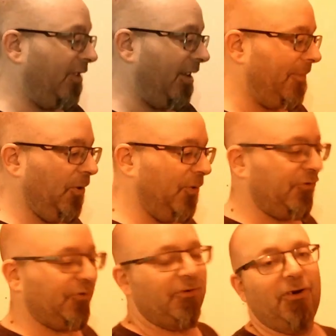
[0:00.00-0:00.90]
give a little
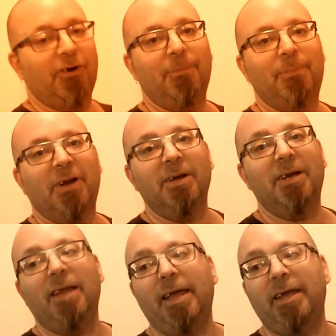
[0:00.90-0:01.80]
stir, but I'm going to
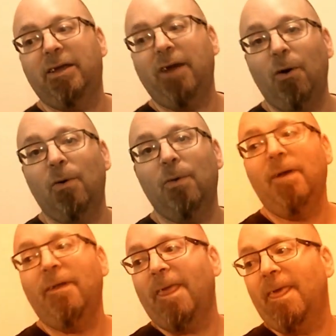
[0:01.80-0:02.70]
let you go
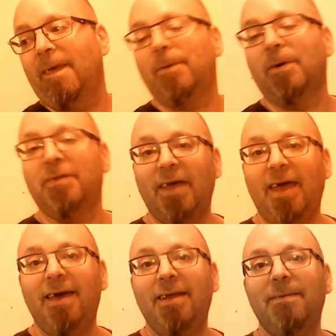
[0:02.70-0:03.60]
for
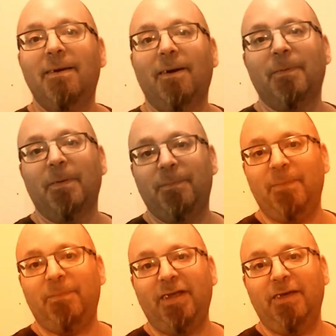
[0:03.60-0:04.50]
10 or for
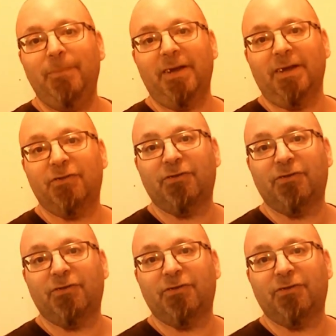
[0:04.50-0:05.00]
15 minutes.